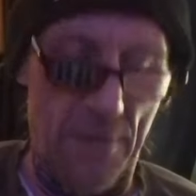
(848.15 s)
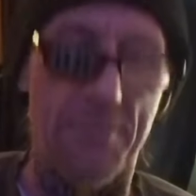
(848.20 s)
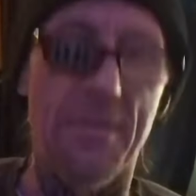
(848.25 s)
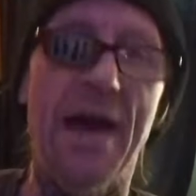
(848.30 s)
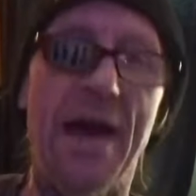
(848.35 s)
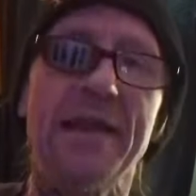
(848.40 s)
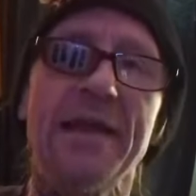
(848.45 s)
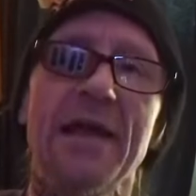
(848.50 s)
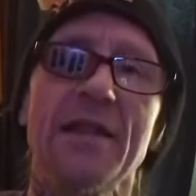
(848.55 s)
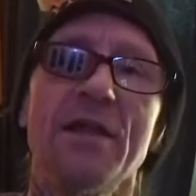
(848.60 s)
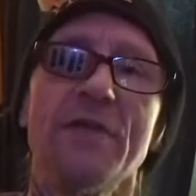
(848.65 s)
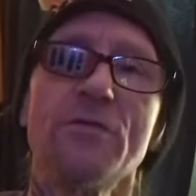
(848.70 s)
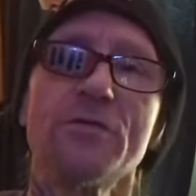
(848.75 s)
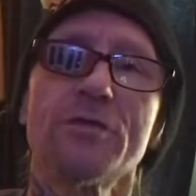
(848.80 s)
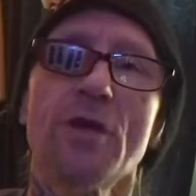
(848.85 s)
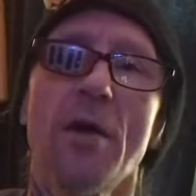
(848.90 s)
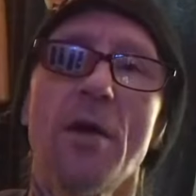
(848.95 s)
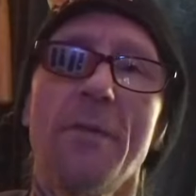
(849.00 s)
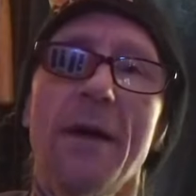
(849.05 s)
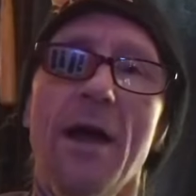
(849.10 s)
Maddie, I love you
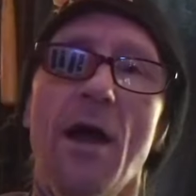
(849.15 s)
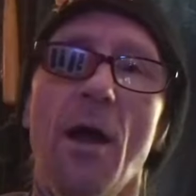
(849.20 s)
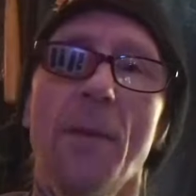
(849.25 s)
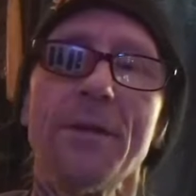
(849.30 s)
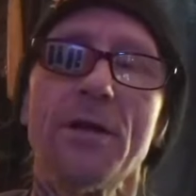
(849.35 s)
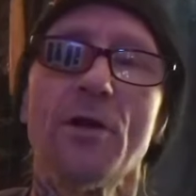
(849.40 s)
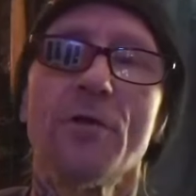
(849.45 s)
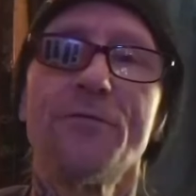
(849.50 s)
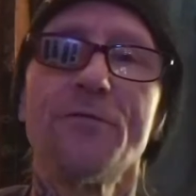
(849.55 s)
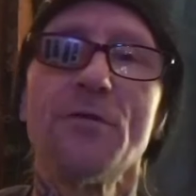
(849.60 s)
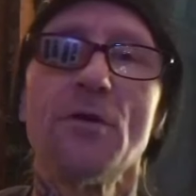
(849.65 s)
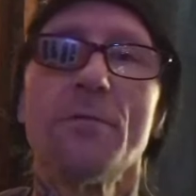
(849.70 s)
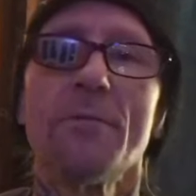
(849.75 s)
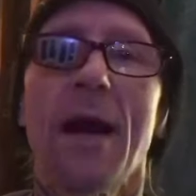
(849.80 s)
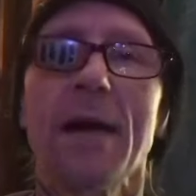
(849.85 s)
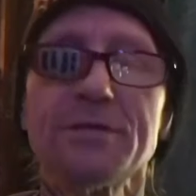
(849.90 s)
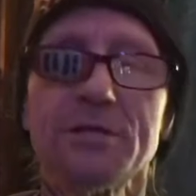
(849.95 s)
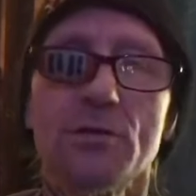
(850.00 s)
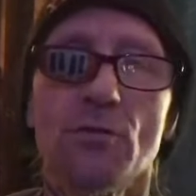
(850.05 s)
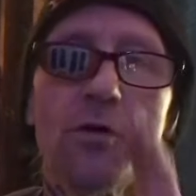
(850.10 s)
with all my heart. Be good for your
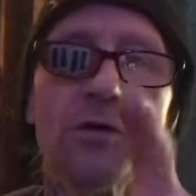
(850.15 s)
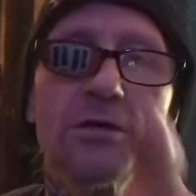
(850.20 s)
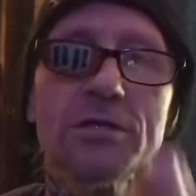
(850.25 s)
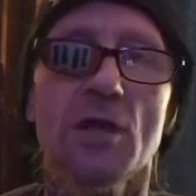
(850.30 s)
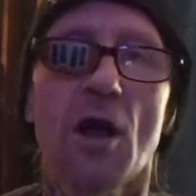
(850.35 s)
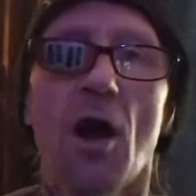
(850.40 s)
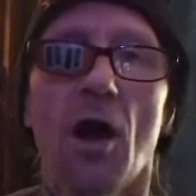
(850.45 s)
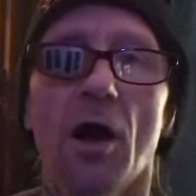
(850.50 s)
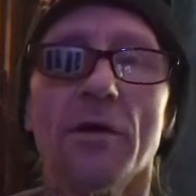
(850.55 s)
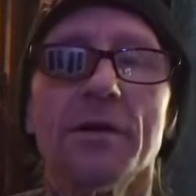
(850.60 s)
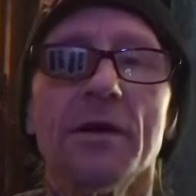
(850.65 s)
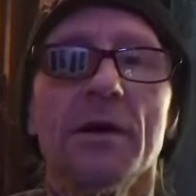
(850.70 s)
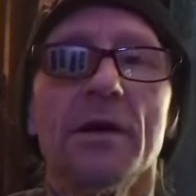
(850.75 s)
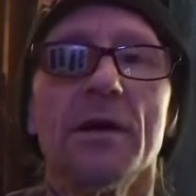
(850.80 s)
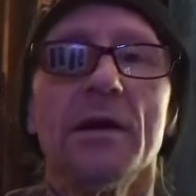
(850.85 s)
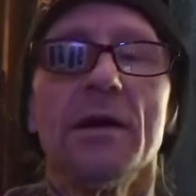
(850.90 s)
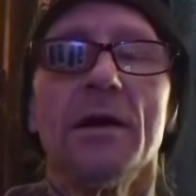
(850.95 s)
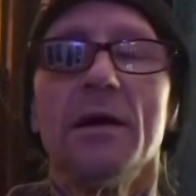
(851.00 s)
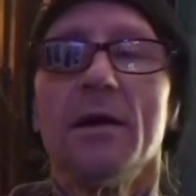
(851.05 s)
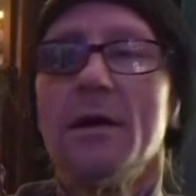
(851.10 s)
mom. She works hard.
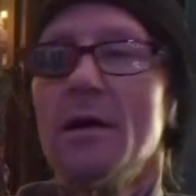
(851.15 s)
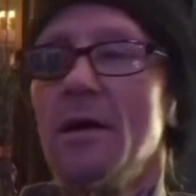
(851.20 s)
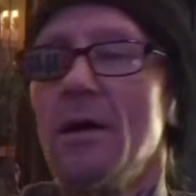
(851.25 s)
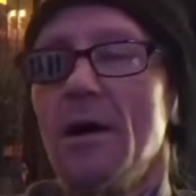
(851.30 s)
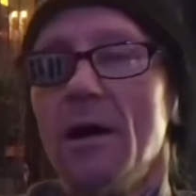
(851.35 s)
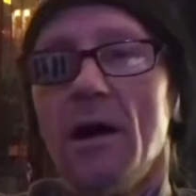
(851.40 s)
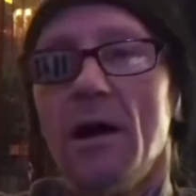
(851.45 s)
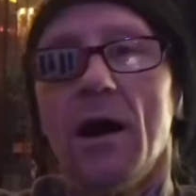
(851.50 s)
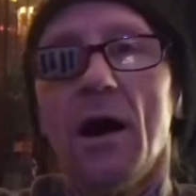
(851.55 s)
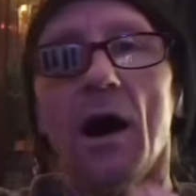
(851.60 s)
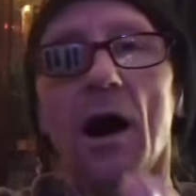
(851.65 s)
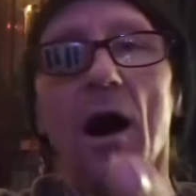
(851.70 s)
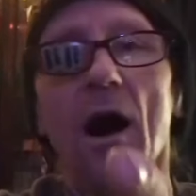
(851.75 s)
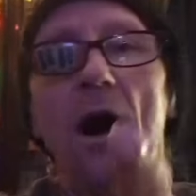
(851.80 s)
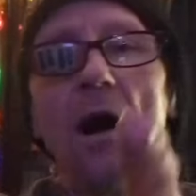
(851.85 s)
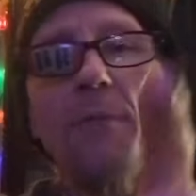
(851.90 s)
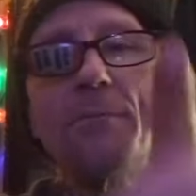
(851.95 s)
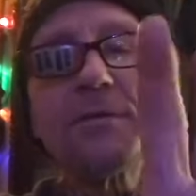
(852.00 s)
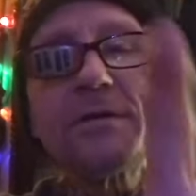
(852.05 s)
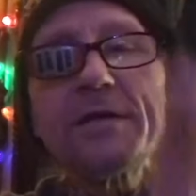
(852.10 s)

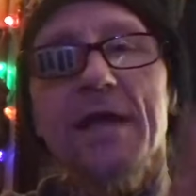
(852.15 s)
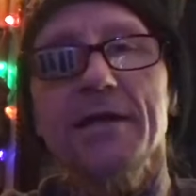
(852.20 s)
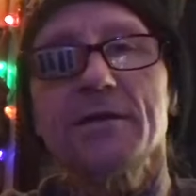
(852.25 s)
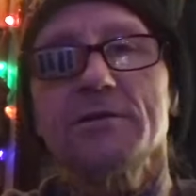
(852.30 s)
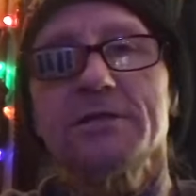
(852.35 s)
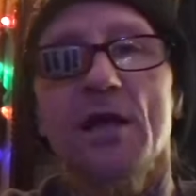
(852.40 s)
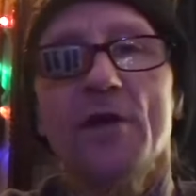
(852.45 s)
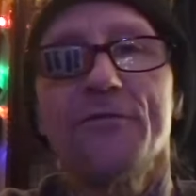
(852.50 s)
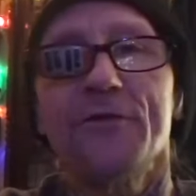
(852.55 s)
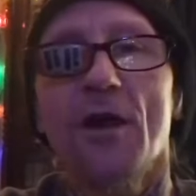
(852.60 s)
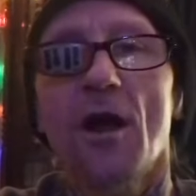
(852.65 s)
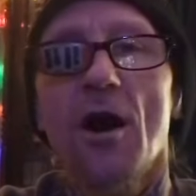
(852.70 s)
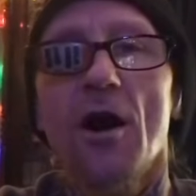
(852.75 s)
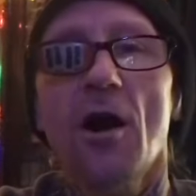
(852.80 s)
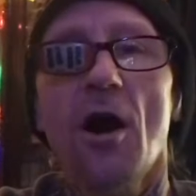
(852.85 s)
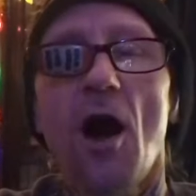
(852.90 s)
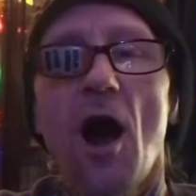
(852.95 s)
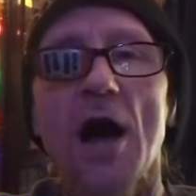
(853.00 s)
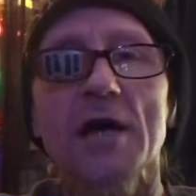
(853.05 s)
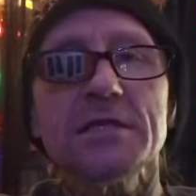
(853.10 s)
Uh, protect yourself at all
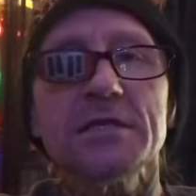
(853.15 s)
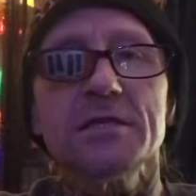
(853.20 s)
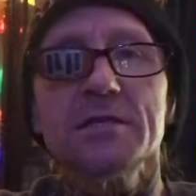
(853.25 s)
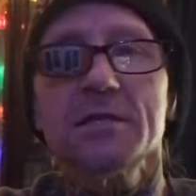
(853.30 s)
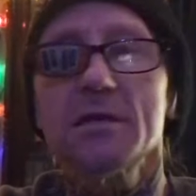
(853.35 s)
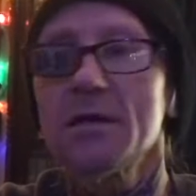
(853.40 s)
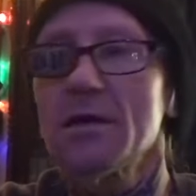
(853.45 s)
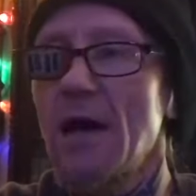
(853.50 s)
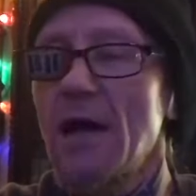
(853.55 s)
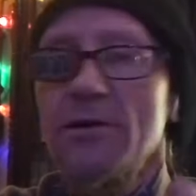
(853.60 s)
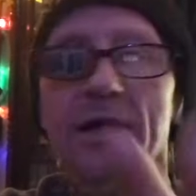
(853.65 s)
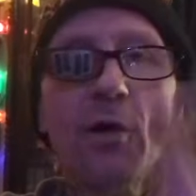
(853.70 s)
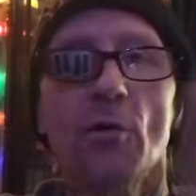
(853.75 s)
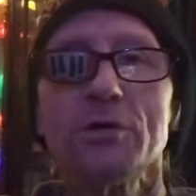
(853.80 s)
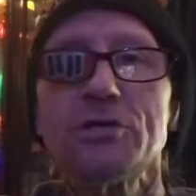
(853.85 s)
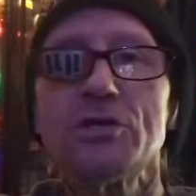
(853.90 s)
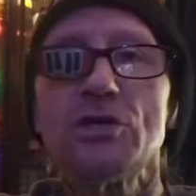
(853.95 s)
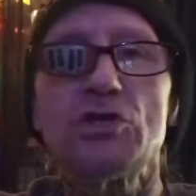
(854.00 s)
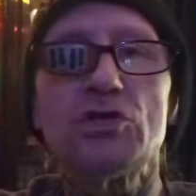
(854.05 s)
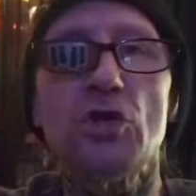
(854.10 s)
costs. I don't care
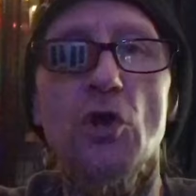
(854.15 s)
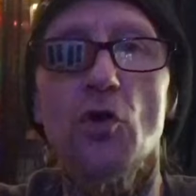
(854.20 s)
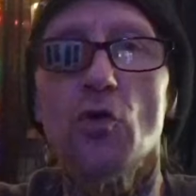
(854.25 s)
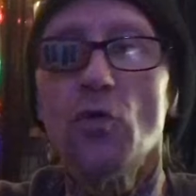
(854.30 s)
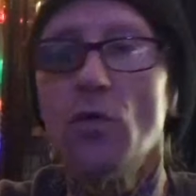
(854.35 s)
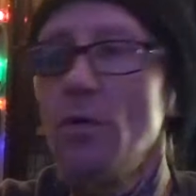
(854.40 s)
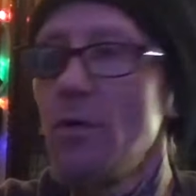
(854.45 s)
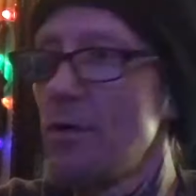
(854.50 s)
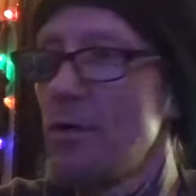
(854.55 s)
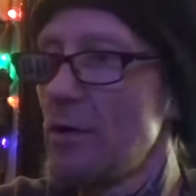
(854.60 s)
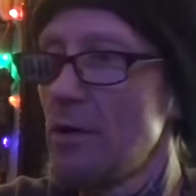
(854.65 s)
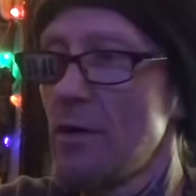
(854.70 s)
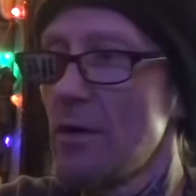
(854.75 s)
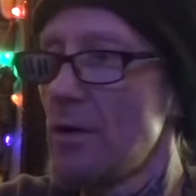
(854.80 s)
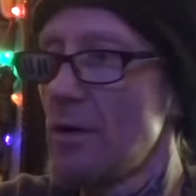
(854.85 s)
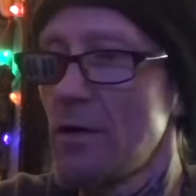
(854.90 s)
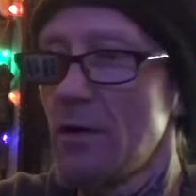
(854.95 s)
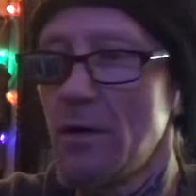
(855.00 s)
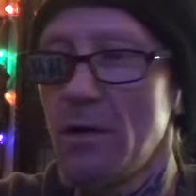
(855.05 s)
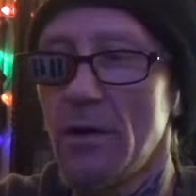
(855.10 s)
what you do.
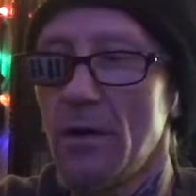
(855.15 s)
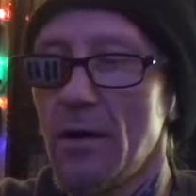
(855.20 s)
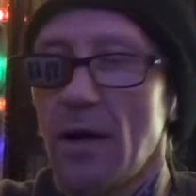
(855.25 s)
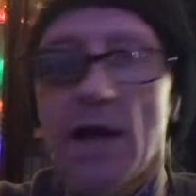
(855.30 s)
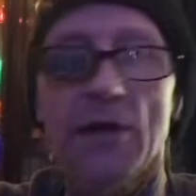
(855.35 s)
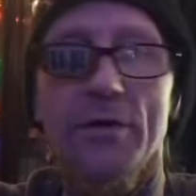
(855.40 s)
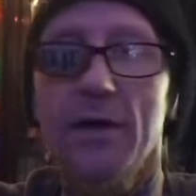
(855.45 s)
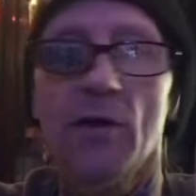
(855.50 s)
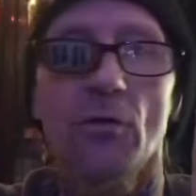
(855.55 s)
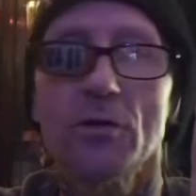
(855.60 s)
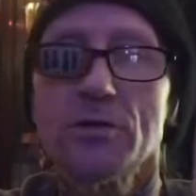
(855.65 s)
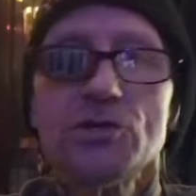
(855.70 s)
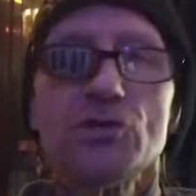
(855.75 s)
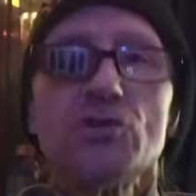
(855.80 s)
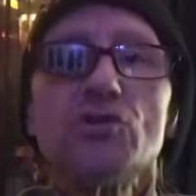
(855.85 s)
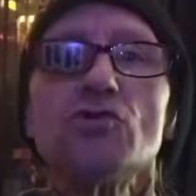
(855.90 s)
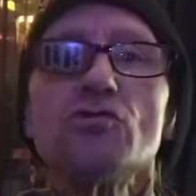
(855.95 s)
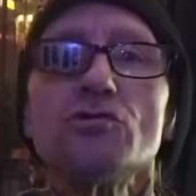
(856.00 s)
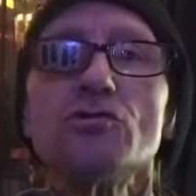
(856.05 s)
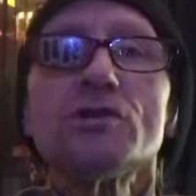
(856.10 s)
I don't care what
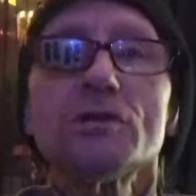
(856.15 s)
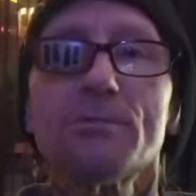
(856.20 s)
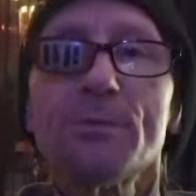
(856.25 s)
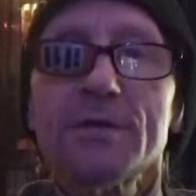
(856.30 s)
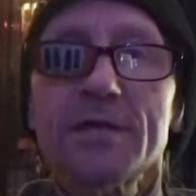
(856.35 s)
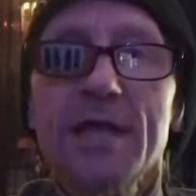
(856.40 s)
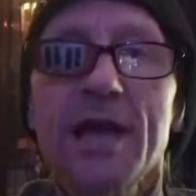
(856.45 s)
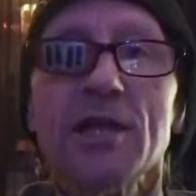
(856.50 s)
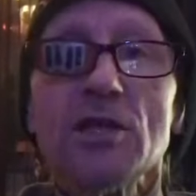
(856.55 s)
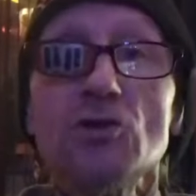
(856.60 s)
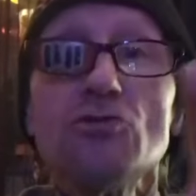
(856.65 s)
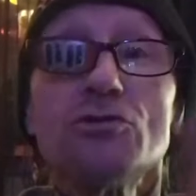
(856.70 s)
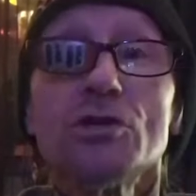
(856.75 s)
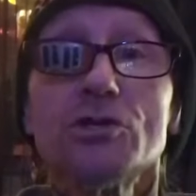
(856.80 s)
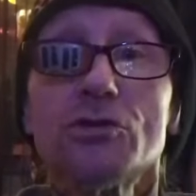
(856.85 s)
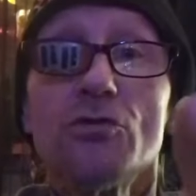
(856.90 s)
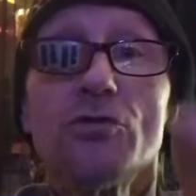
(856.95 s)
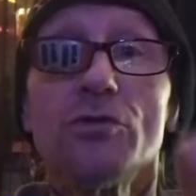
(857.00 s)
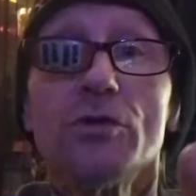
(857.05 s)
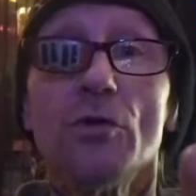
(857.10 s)
you do. You just protect. You
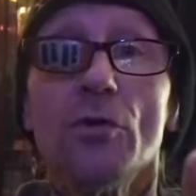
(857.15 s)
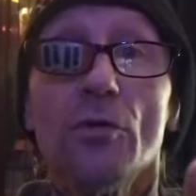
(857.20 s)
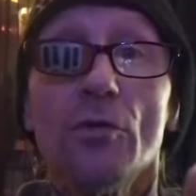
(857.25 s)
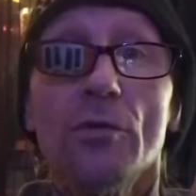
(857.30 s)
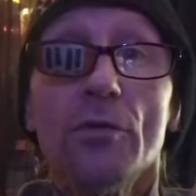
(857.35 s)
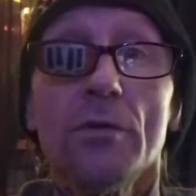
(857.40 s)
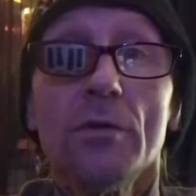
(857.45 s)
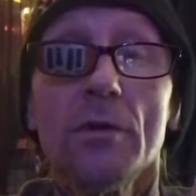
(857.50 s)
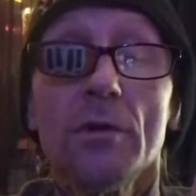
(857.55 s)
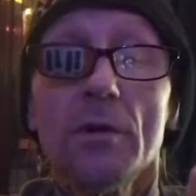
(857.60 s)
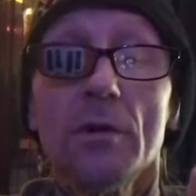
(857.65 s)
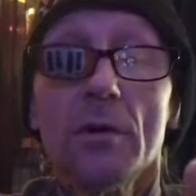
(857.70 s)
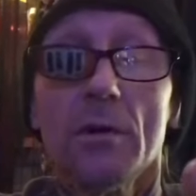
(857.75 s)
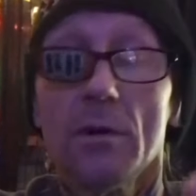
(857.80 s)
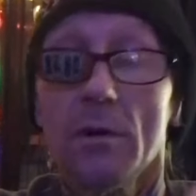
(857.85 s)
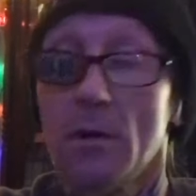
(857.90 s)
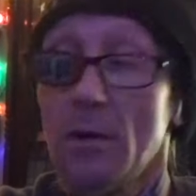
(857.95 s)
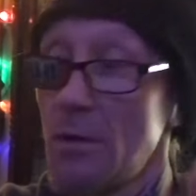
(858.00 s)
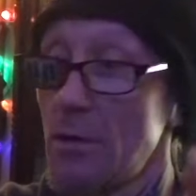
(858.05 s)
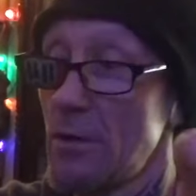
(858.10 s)
just do you.
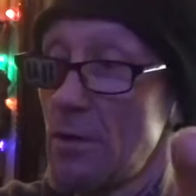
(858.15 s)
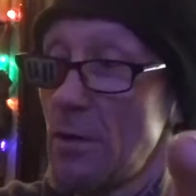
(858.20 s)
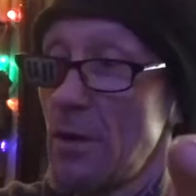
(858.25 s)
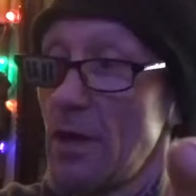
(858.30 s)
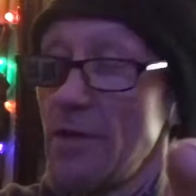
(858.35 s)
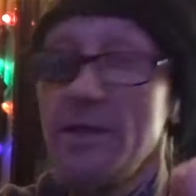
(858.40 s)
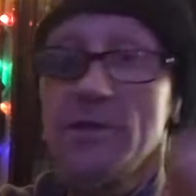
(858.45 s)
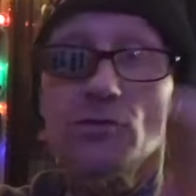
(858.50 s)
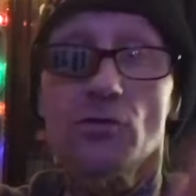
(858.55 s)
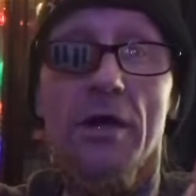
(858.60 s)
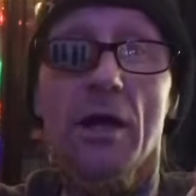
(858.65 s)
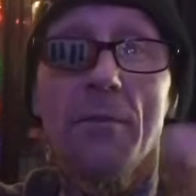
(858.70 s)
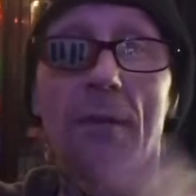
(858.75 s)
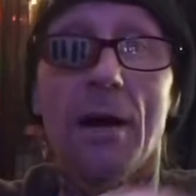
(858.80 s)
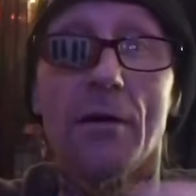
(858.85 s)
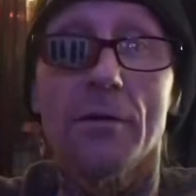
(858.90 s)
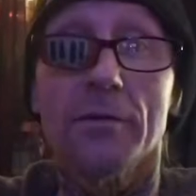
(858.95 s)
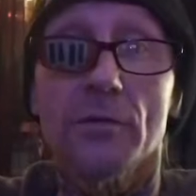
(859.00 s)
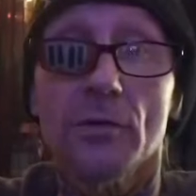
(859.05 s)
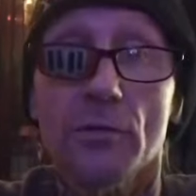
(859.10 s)
And then drink a
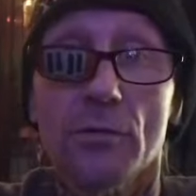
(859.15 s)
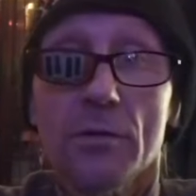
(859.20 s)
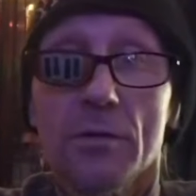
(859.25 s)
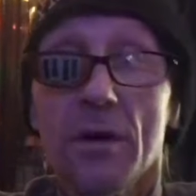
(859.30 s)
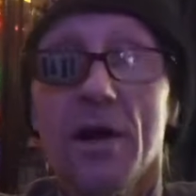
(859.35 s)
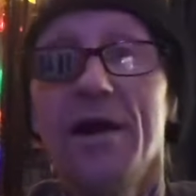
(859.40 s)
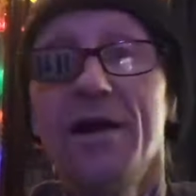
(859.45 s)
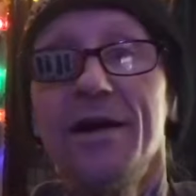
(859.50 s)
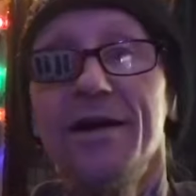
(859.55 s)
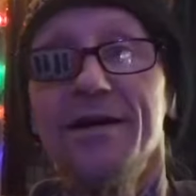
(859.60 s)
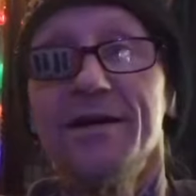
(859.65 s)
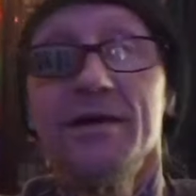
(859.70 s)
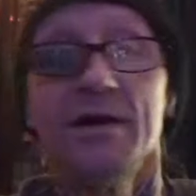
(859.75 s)
Mountain Dew.